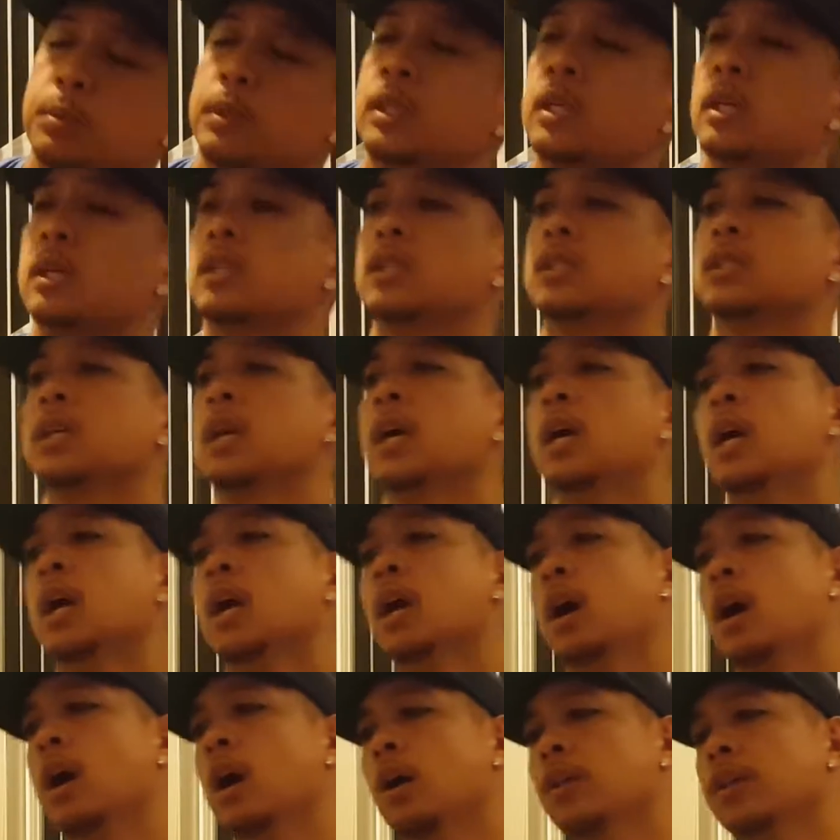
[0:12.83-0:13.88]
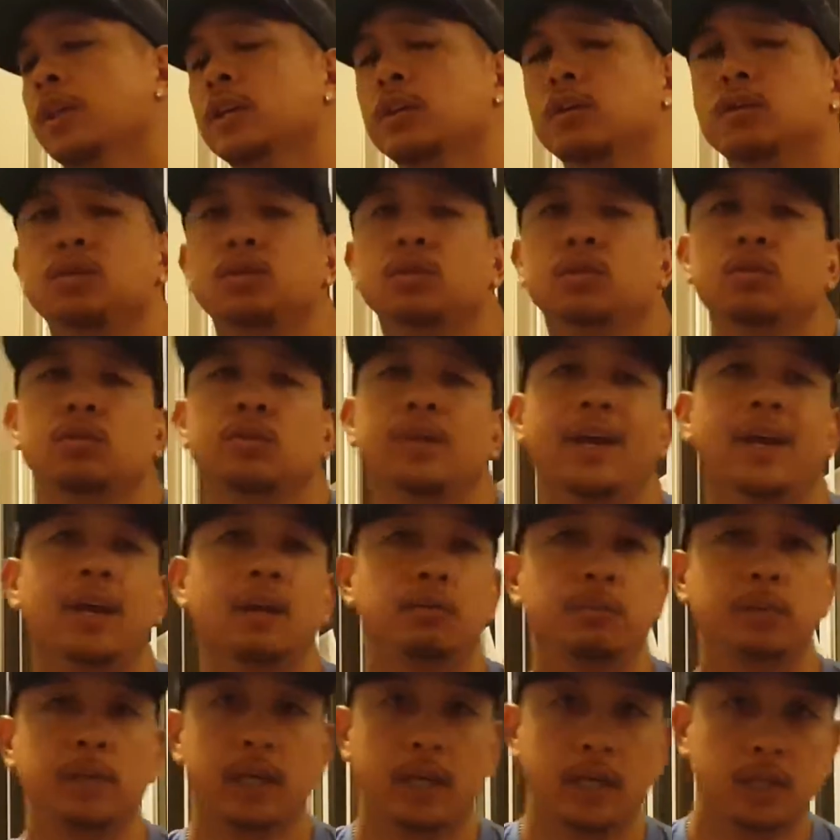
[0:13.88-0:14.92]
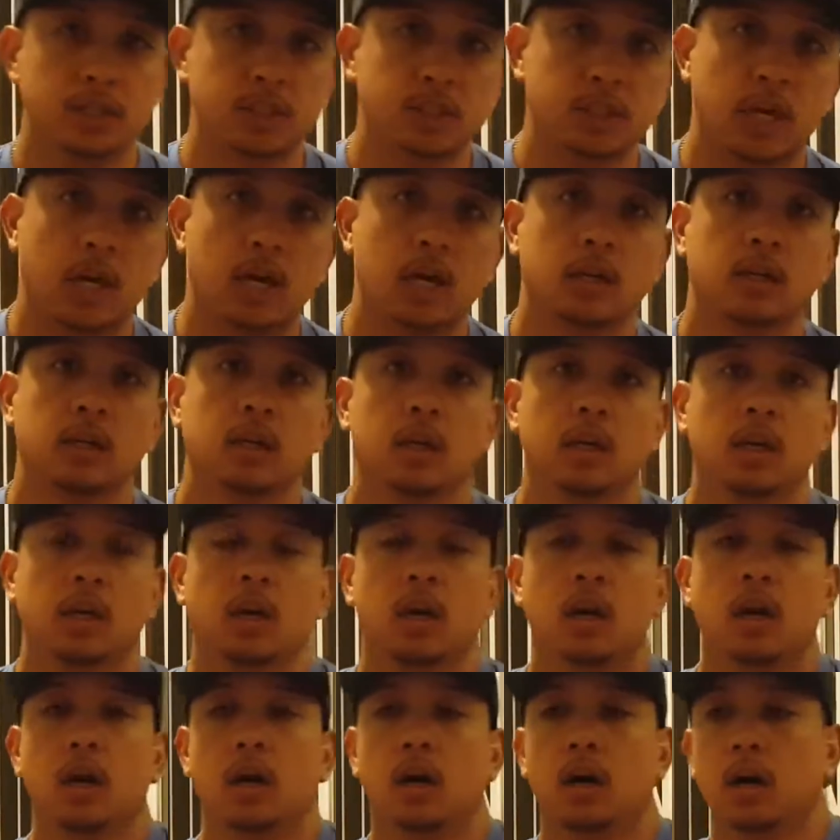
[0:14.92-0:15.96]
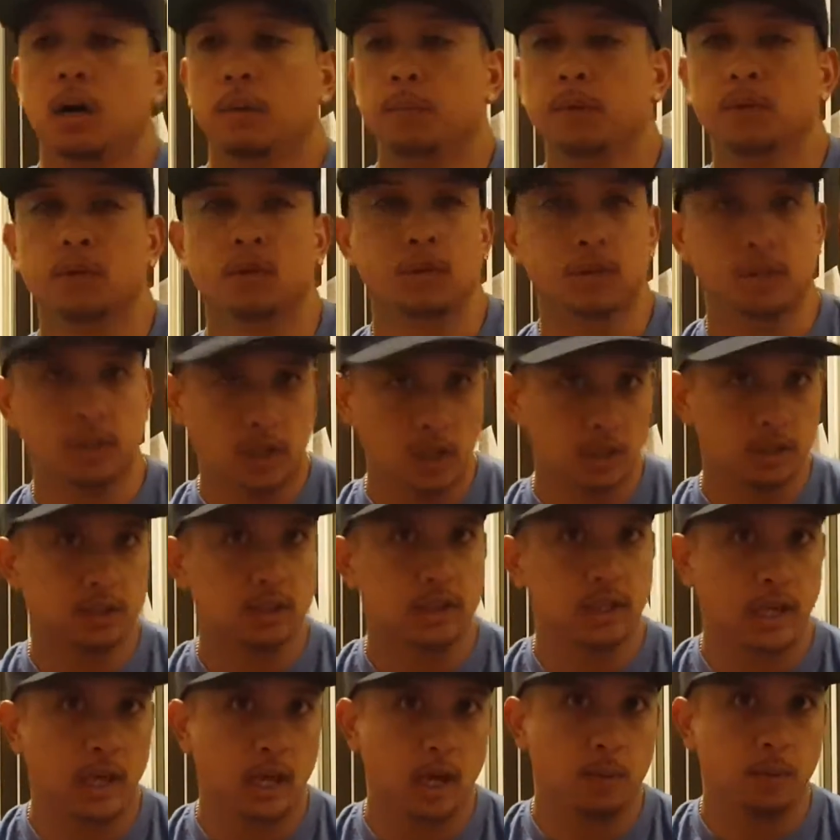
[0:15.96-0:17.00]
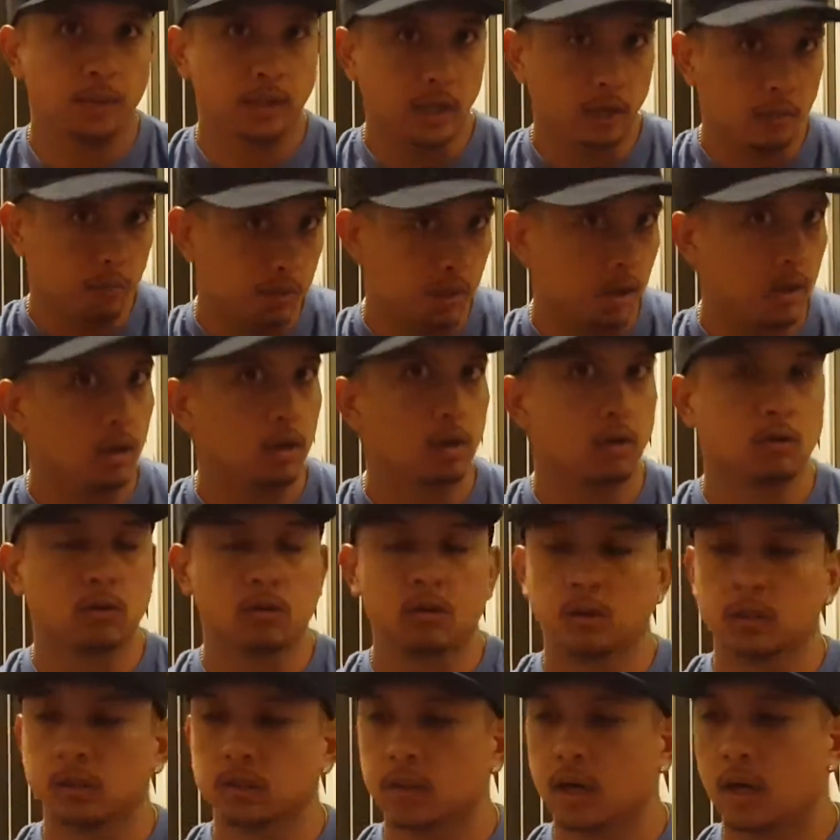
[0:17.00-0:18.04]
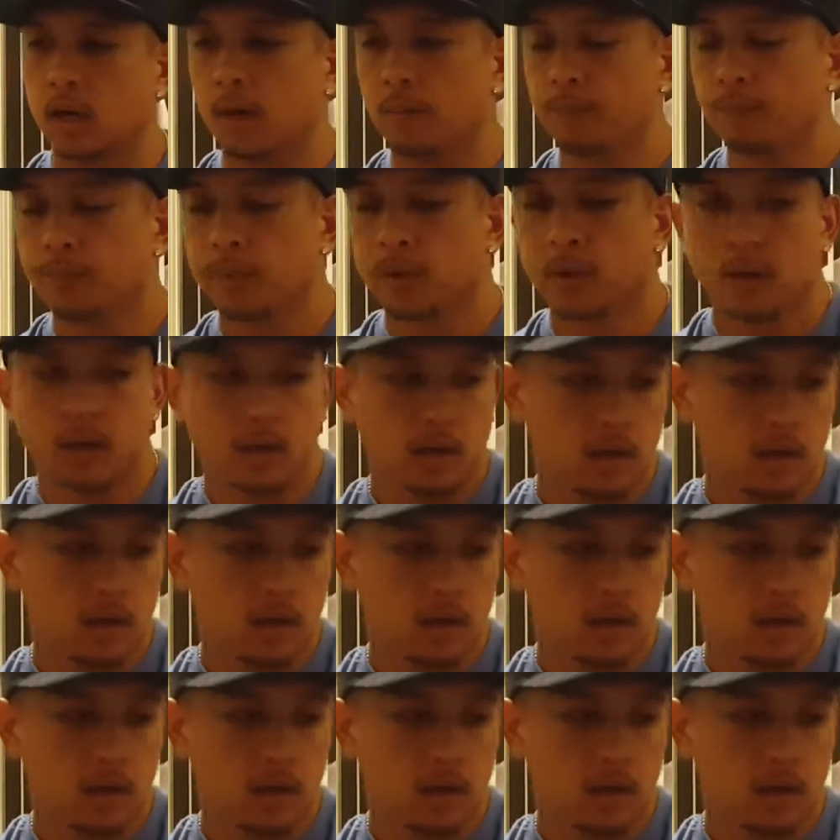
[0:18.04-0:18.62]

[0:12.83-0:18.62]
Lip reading: because they used to do the NBA sock. You know, the socks that they had with the NBA logo on top.